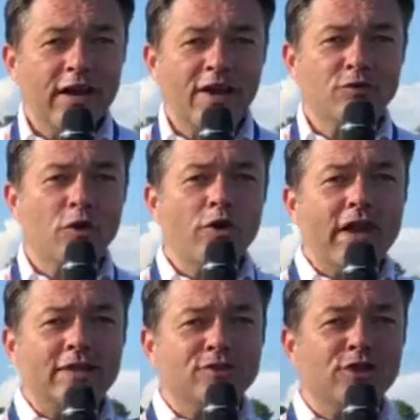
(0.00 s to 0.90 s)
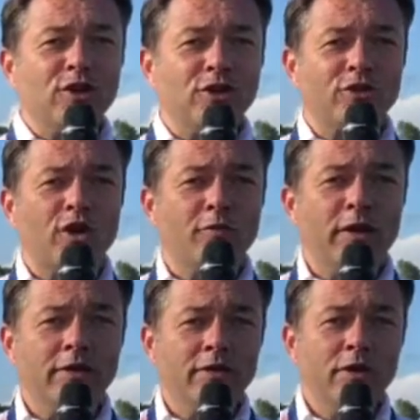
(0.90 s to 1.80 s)
As we announced in
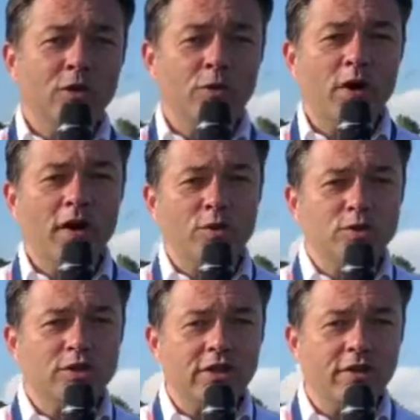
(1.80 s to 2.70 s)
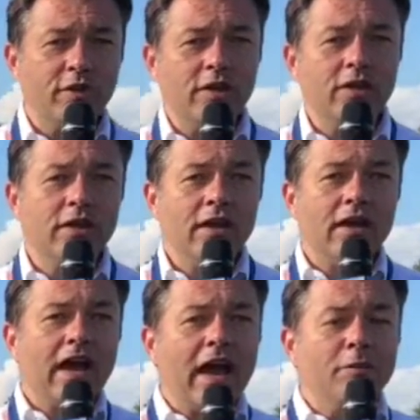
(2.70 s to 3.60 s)
October, we are launching the
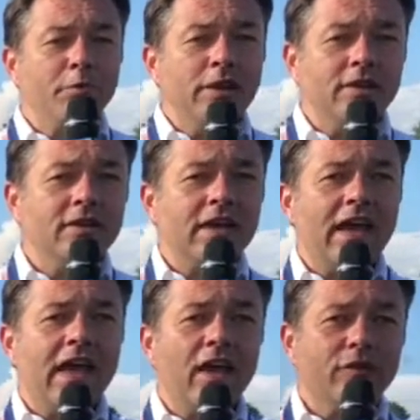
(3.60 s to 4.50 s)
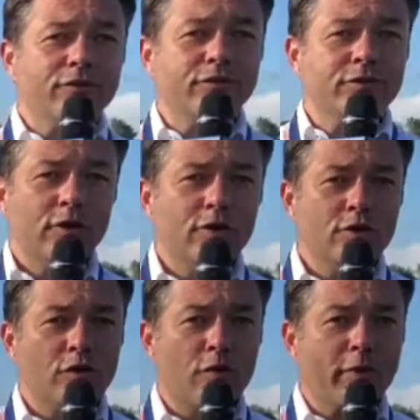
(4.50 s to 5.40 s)
Alpine Elf
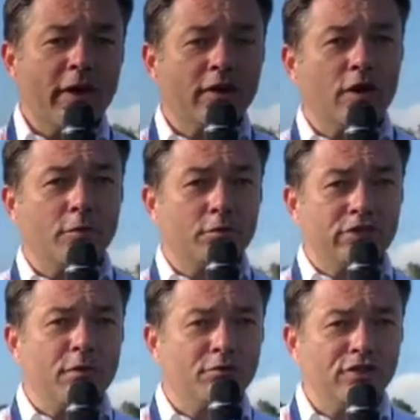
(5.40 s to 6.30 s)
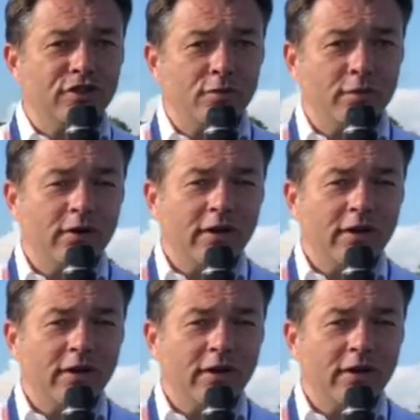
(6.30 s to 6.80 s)
Europa Cup Championship,